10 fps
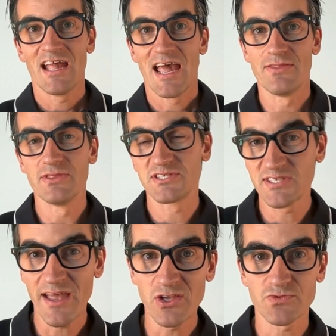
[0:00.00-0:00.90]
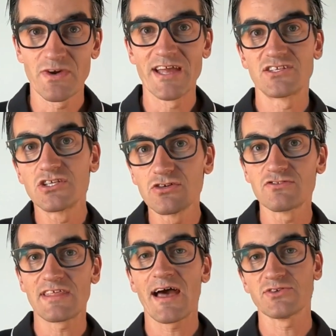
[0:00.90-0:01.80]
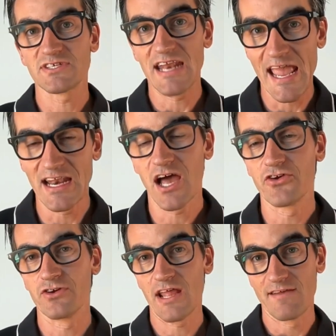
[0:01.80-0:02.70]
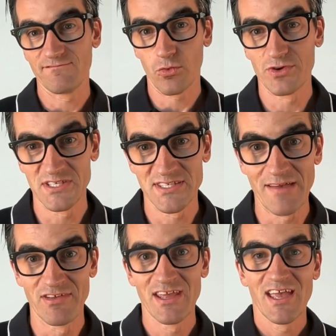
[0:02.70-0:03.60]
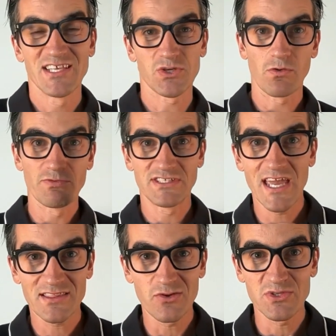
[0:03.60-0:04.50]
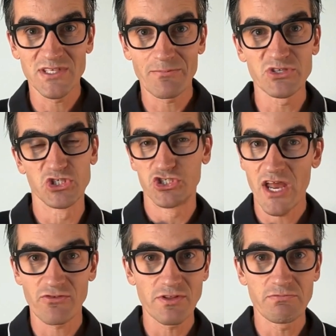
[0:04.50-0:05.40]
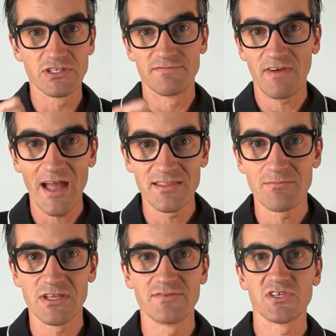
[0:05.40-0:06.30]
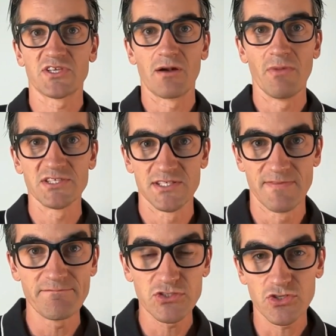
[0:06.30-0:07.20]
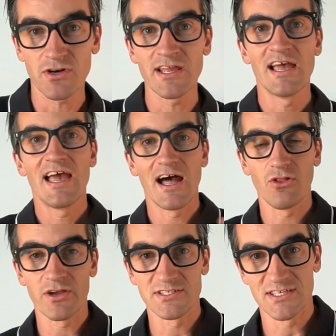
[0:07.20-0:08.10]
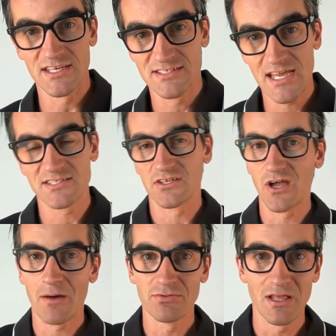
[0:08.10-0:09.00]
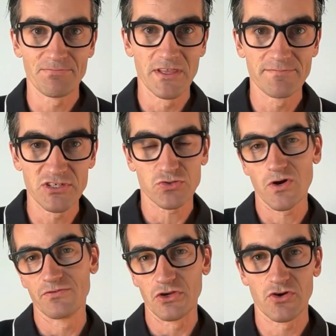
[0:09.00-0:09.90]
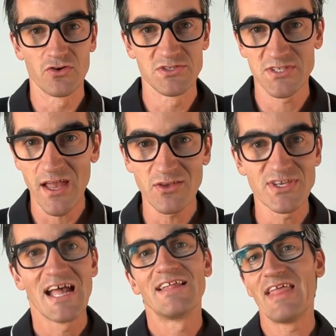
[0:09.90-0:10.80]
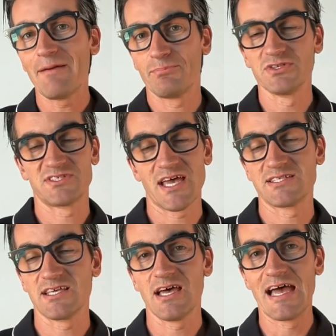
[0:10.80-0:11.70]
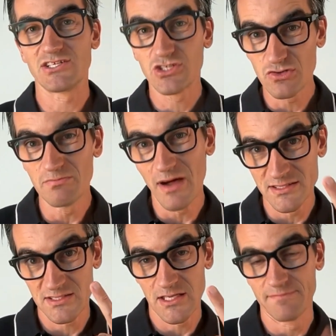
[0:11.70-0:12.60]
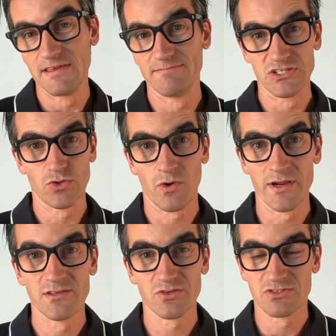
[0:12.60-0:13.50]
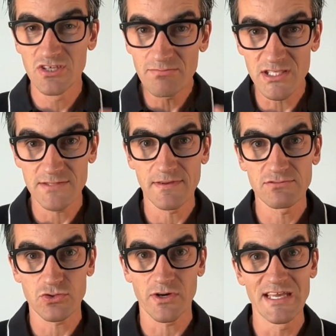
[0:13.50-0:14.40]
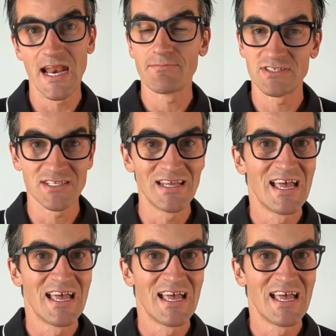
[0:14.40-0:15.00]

And the sales were at 2,847. So when we take those numbers, generally we divide them, gives us our months of inventory, how long it's going to take to gobble up the inventory with the current sales. That puts us at 2 months of inventory. So 2 months of inventory in Edmonton,